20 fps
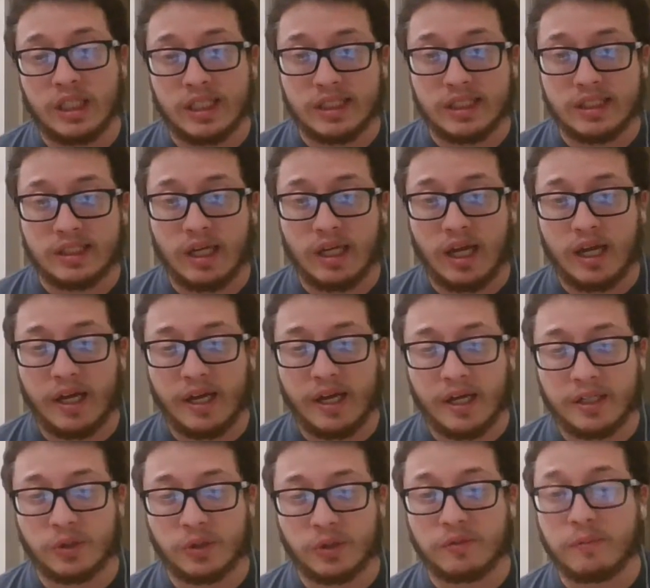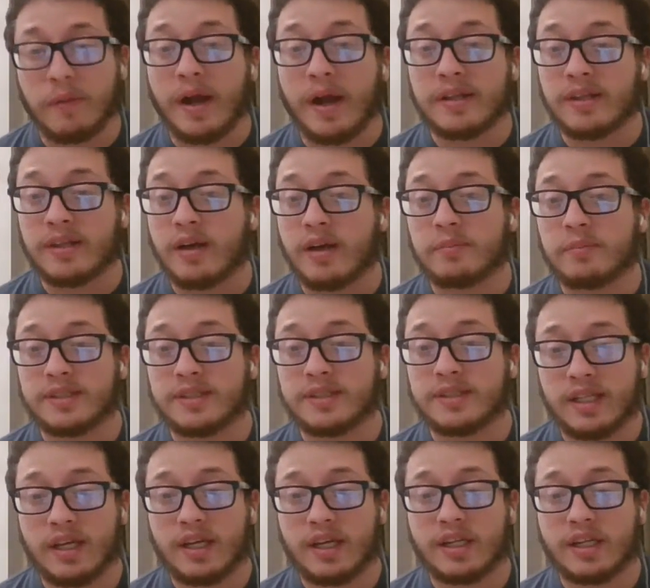in a short amount of time as they
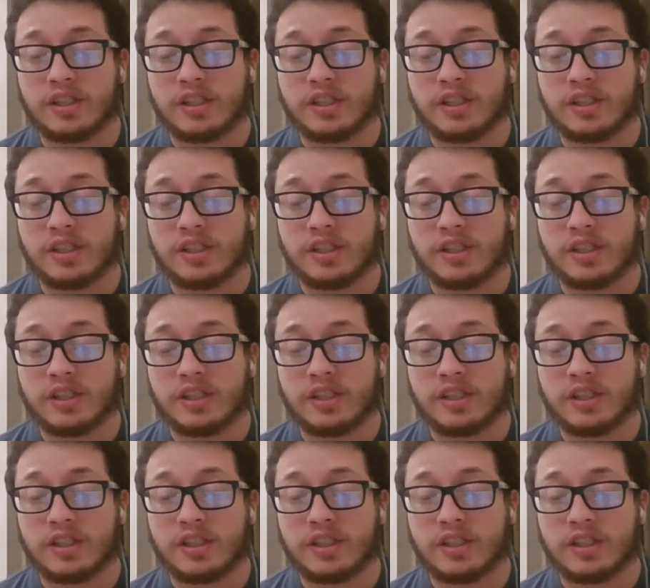did.